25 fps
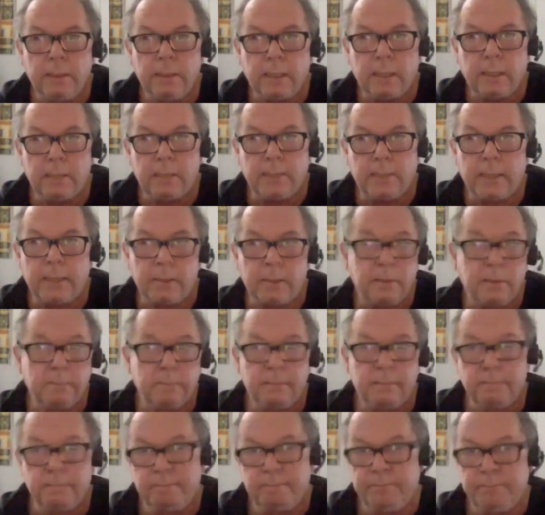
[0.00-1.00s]
about
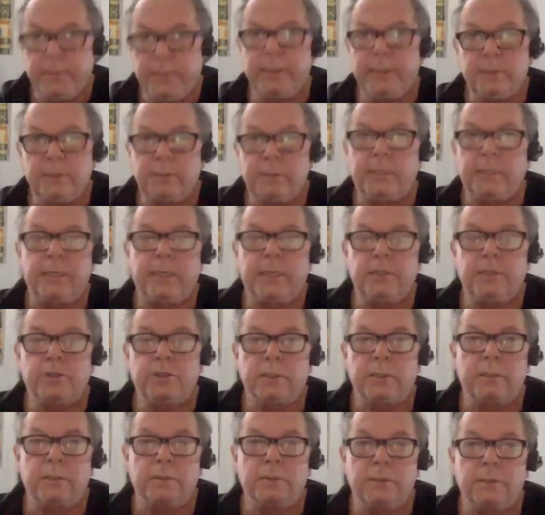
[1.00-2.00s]
big
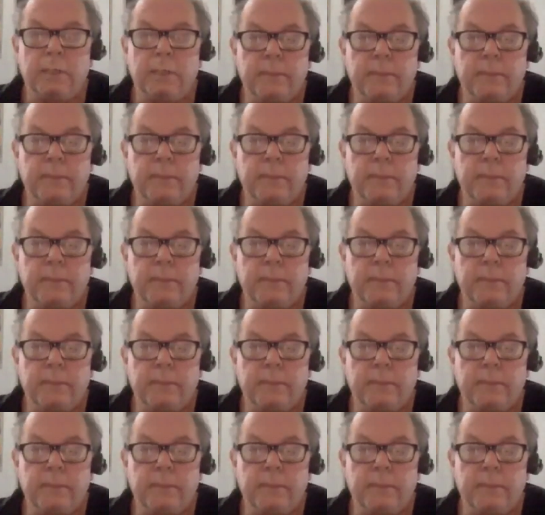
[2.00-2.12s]
sections